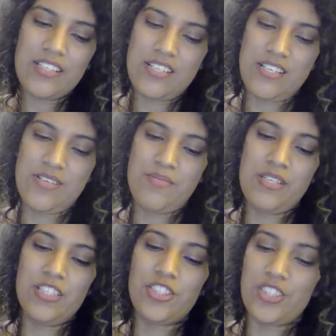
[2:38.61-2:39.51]
Um,
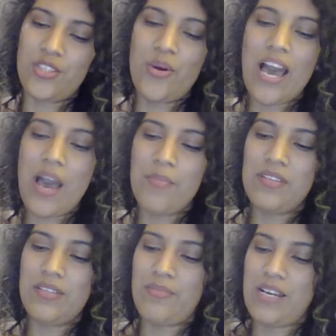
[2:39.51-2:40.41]
it just so
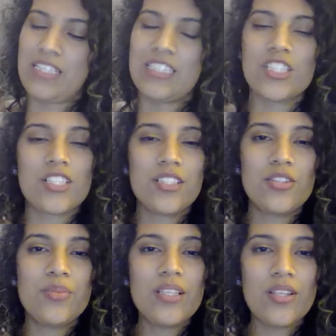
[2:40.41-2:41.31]
happened that mine took a
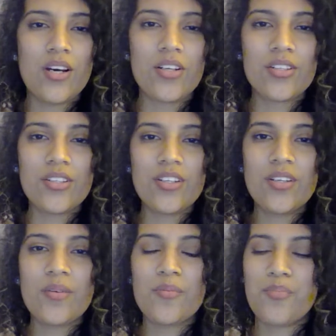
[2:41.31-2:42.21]
little bit longer,